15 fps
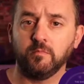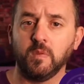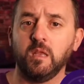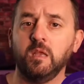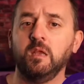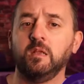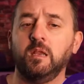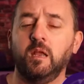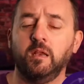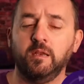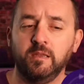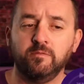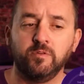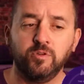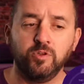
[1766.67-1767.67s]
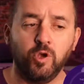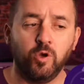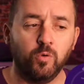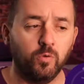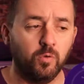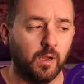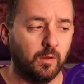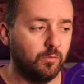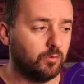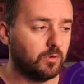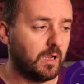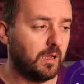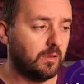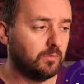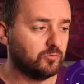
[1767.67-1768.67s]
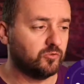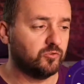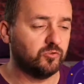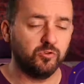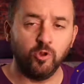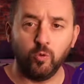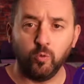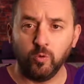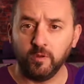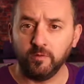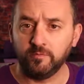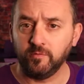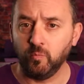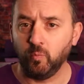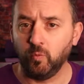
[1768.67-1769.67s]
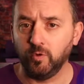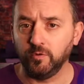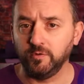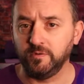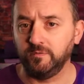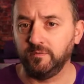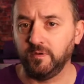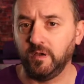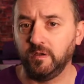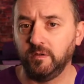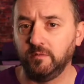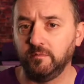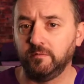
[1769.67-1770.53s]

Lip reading: Now, even though I will count slowly from 1 to 5,